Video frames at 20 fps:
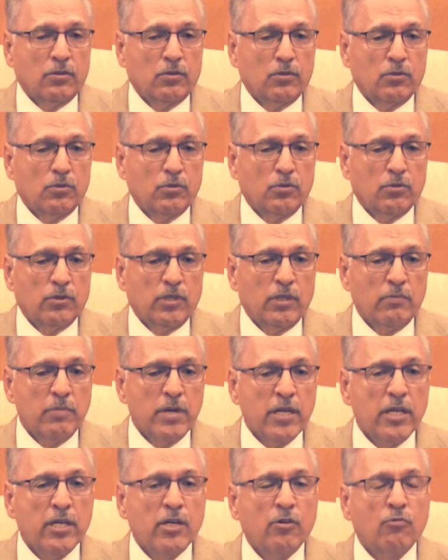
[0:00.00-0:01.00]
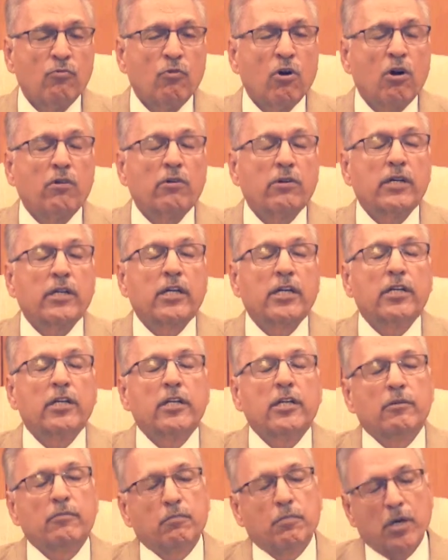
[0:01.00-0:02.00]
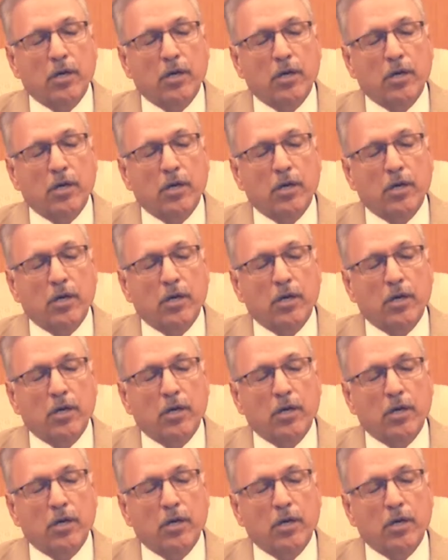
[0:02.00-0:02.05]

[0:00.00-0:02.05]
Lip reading: to remain involved in Indian